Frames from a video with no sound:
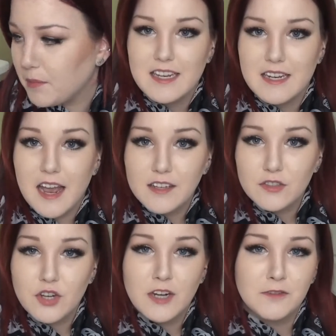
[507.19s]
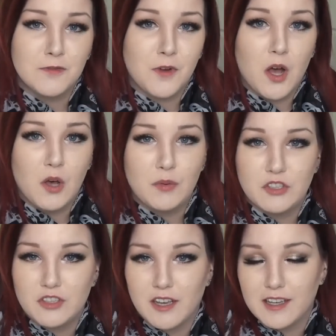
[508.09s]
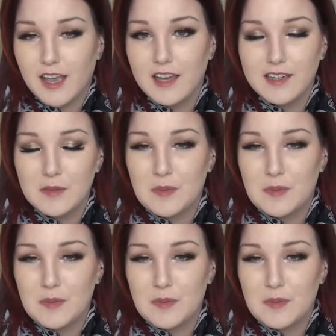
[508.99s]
The next trend for fall, which again has